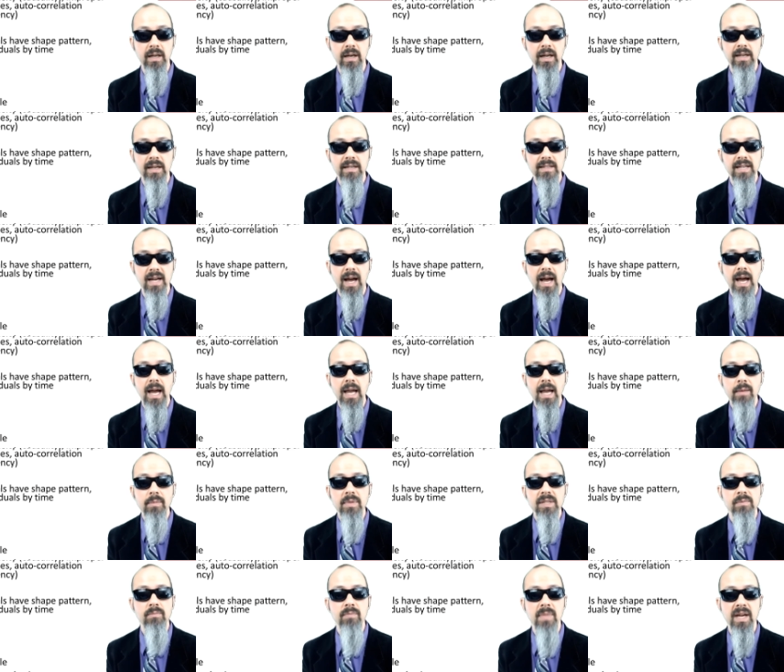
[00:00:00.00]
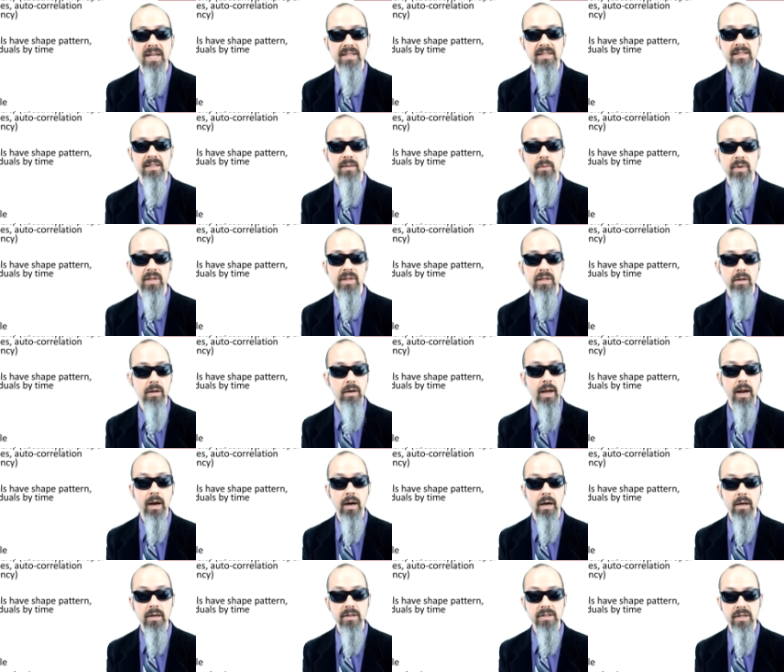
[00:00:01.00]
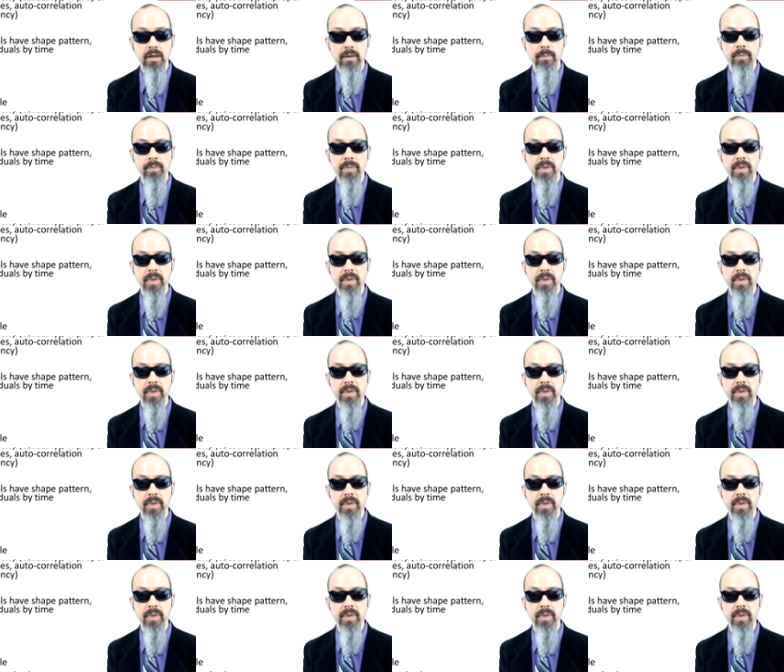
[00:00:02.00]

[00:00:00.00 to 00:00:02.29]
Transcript: and time is messing with your errors here.